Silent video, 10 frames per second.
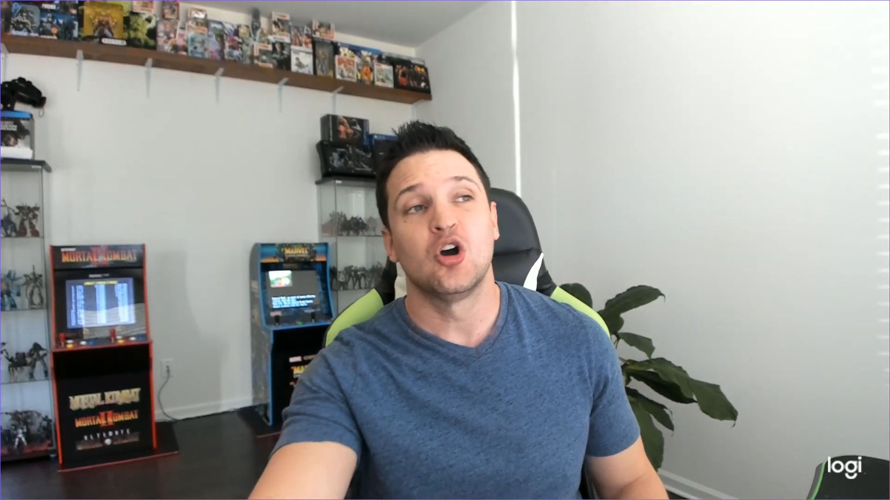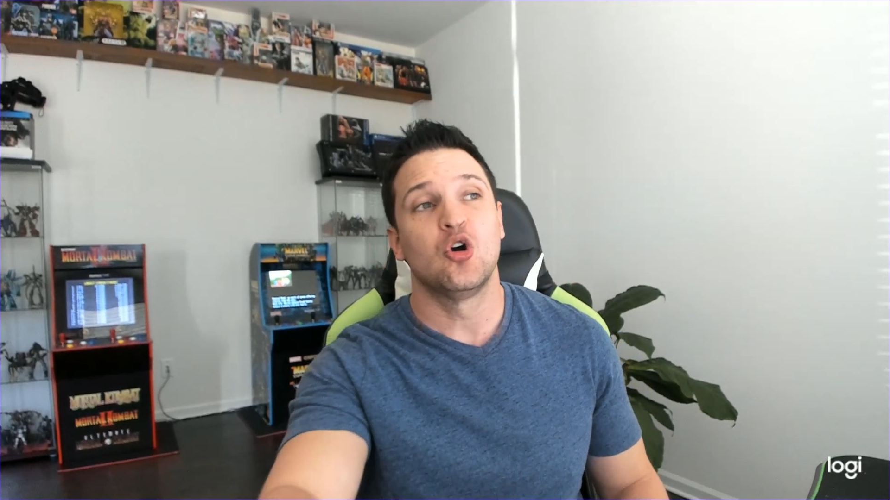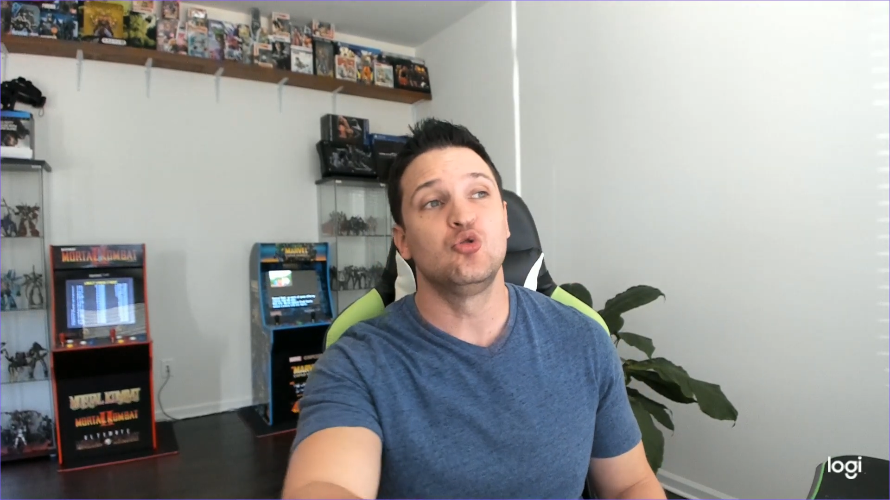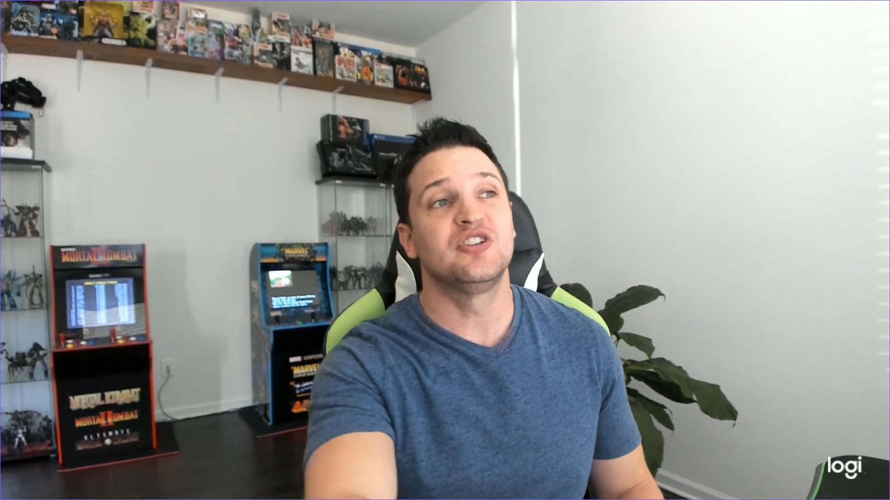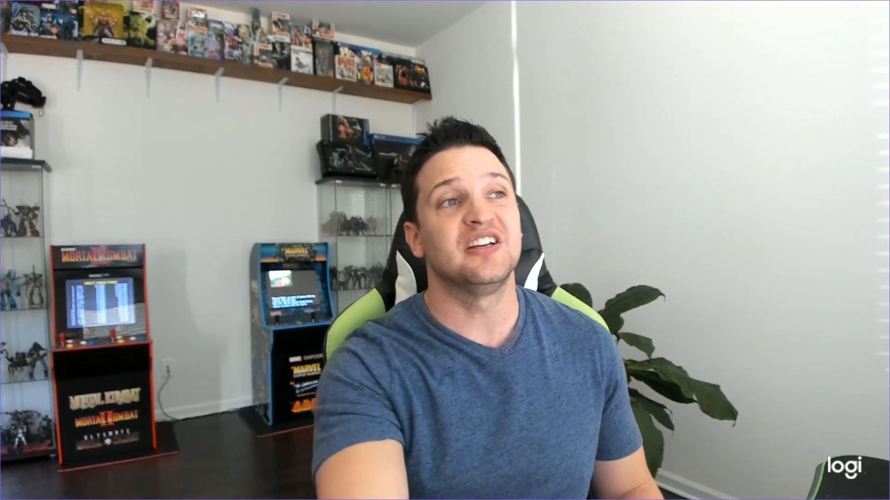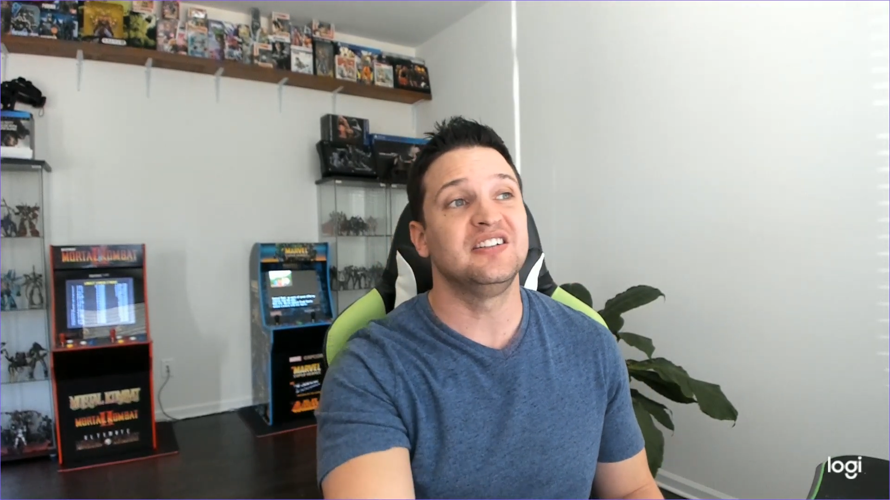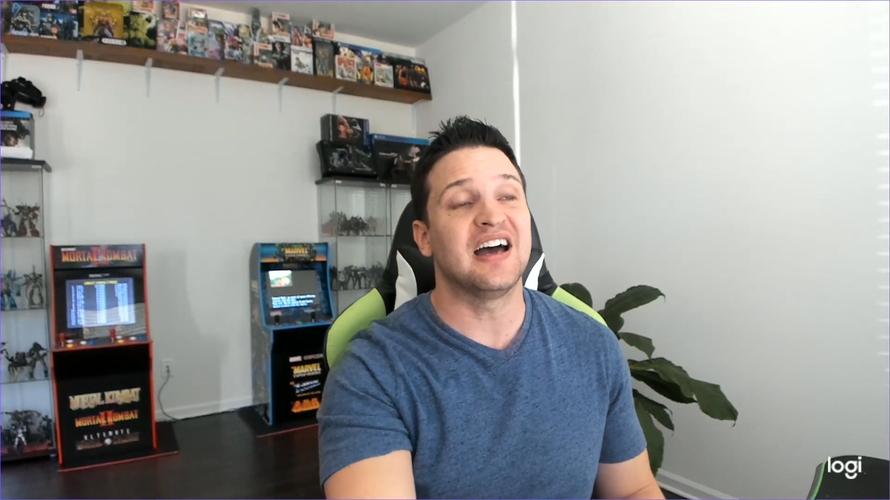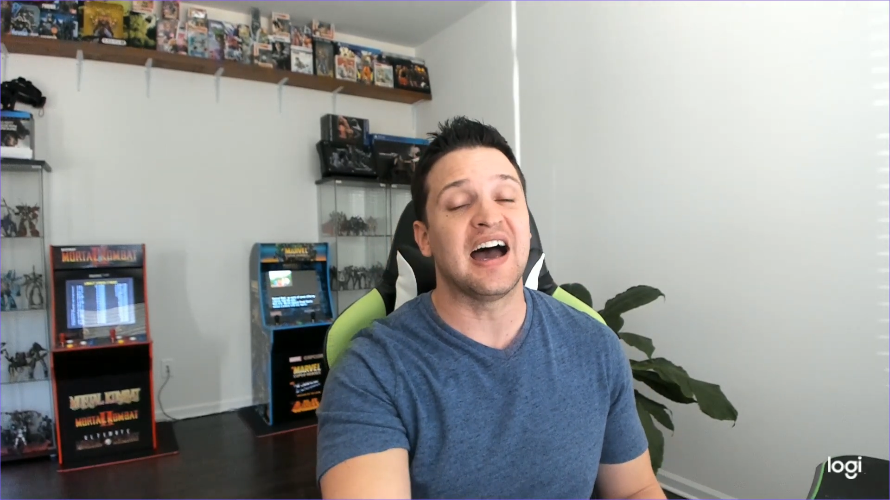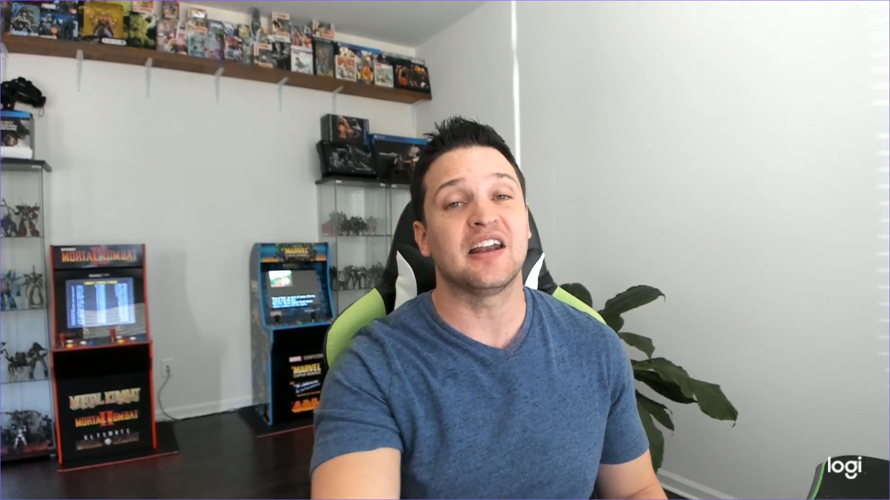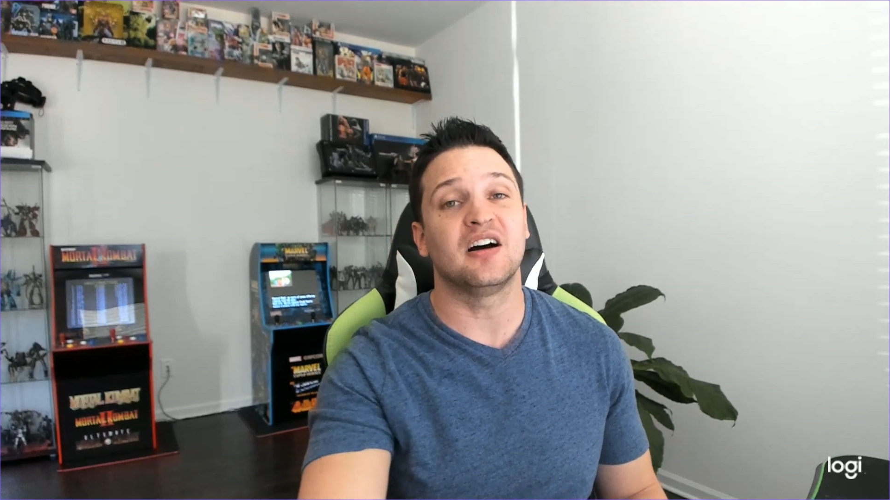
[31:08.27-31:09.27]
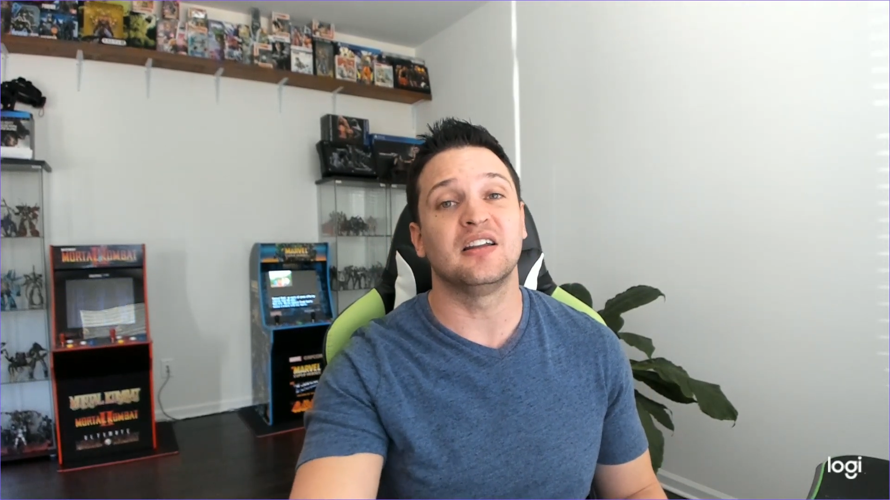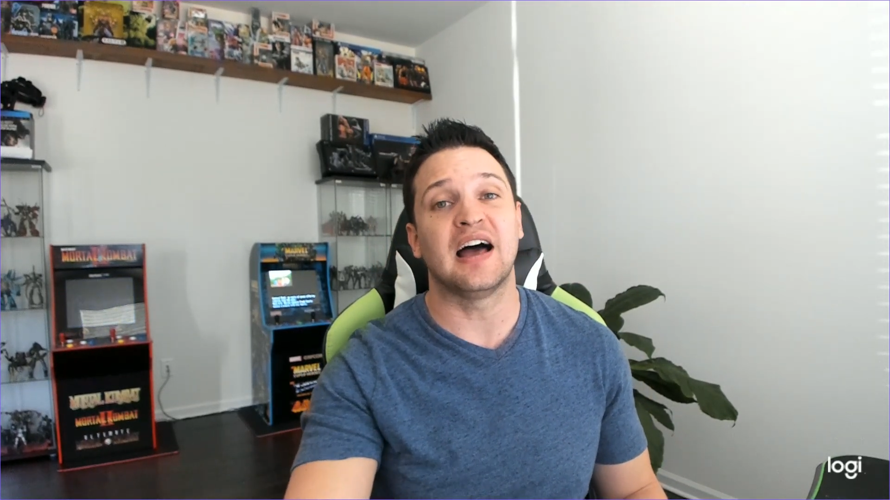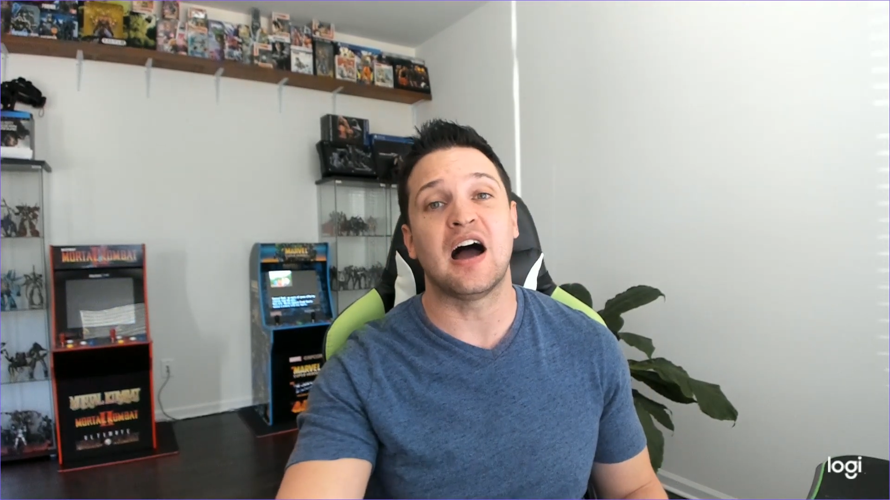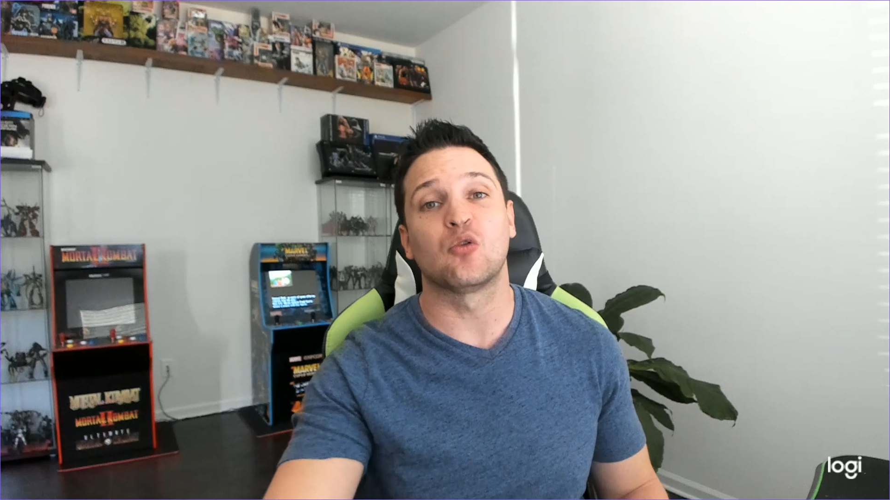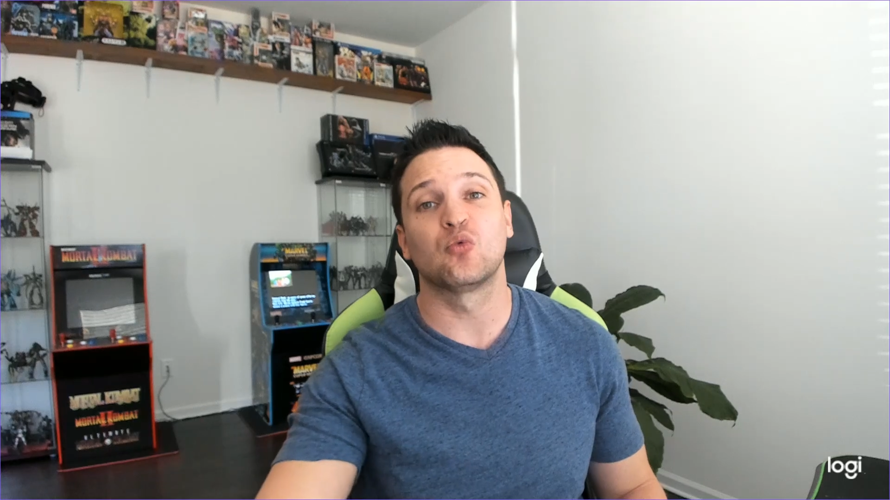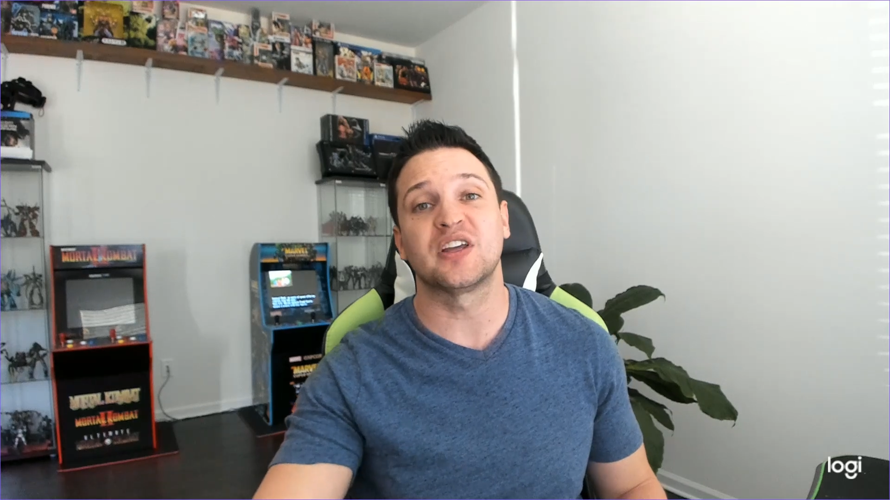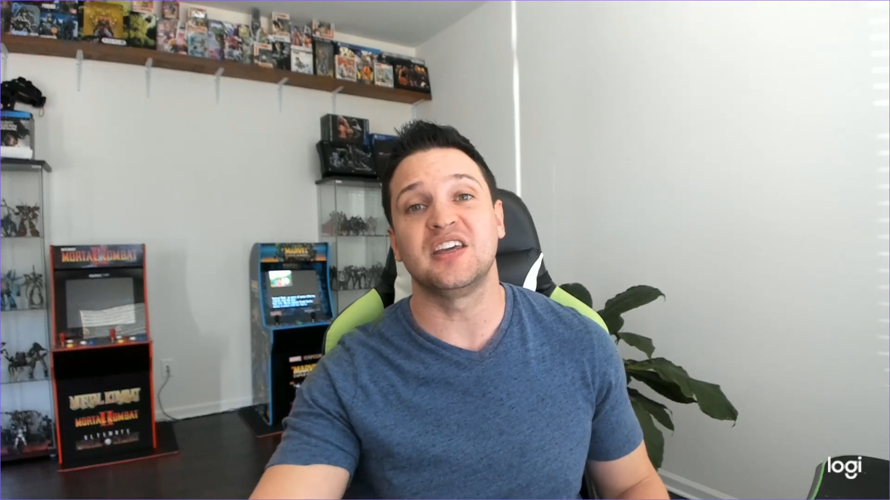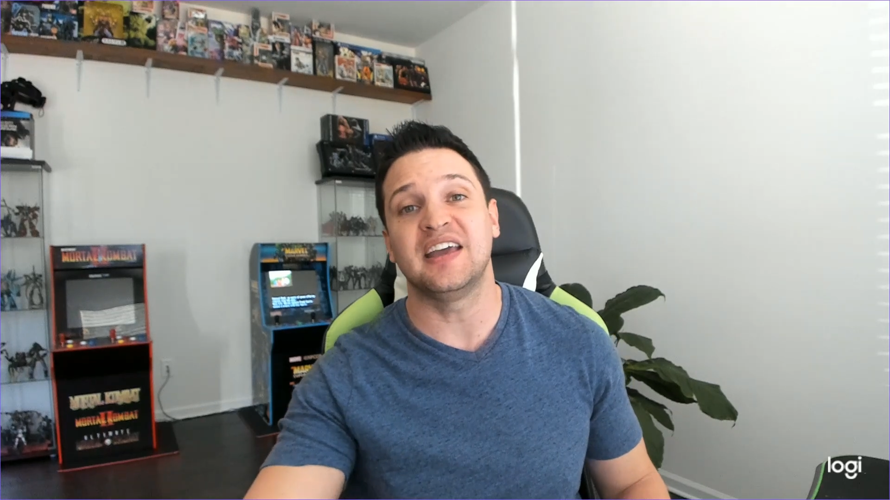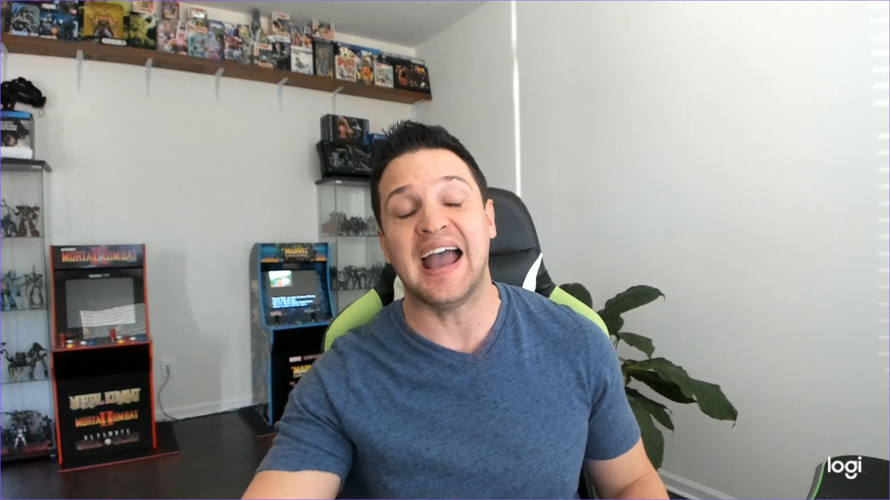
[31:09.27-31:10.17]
who did not allow Ricky